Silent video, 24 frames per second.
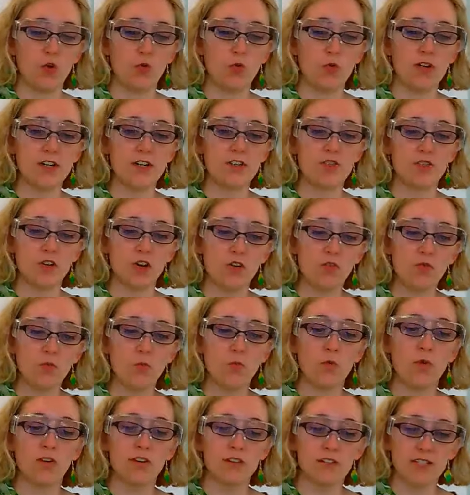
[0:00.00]
We don't
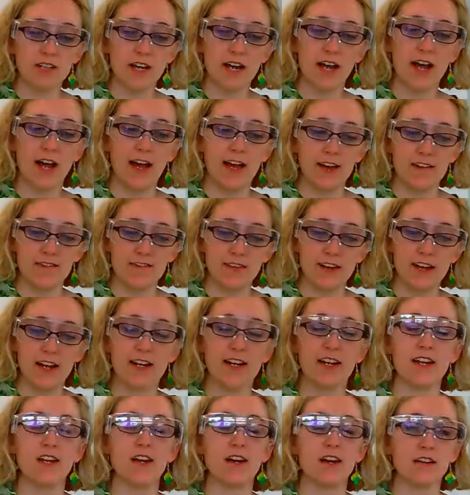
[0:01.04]
want to have
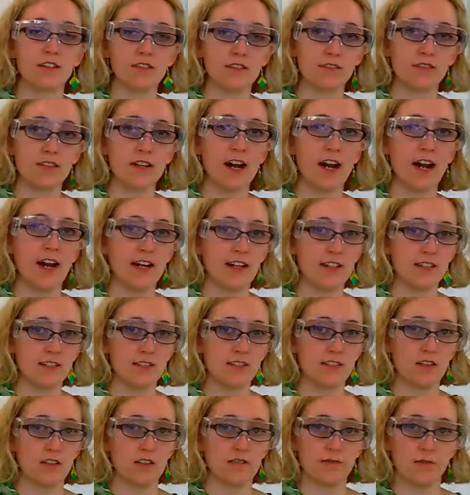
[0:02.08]
any unreacted
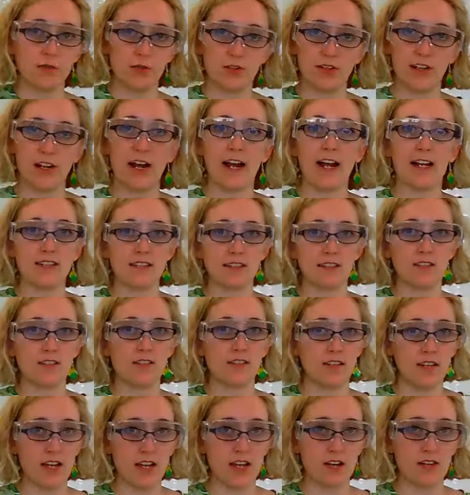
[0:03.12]
sulfuric acid at
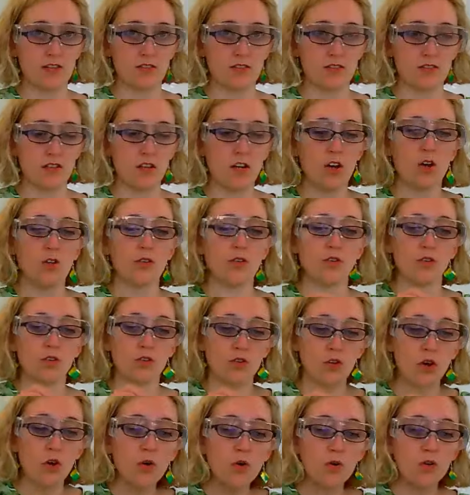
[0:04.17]
the end. The
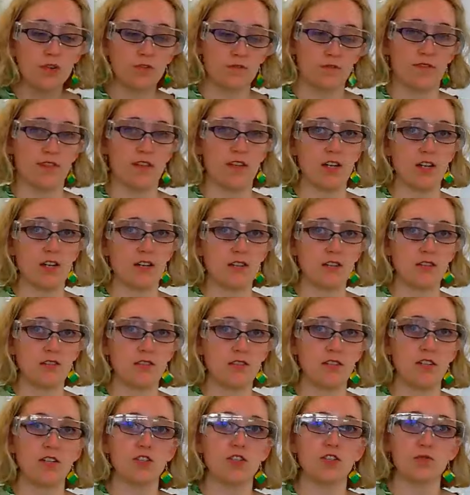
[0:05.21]
goal of
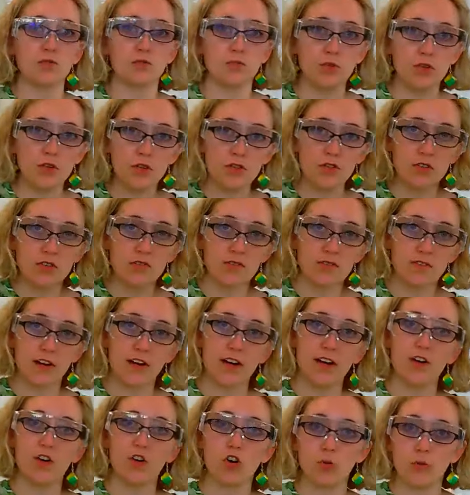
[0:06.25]
this is to purify
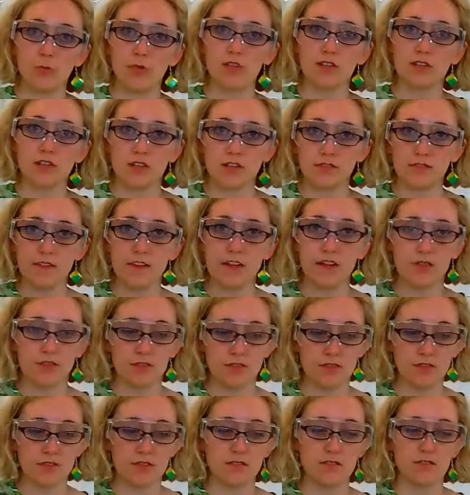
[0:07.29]
copper sulfate
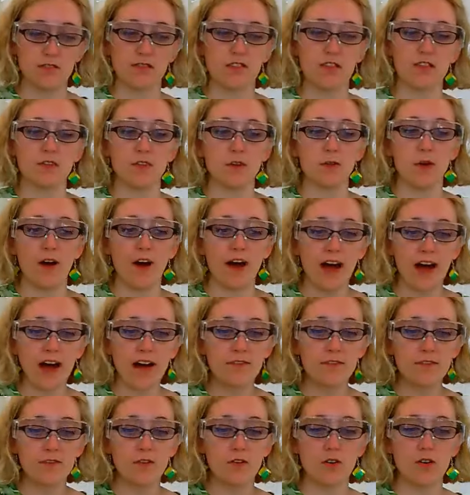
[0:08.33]
crystals, and if you
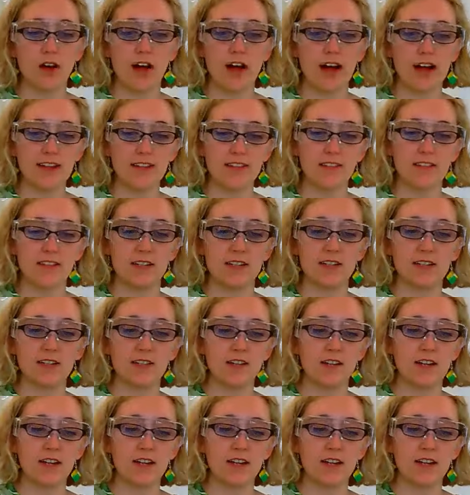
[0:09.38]
have got acid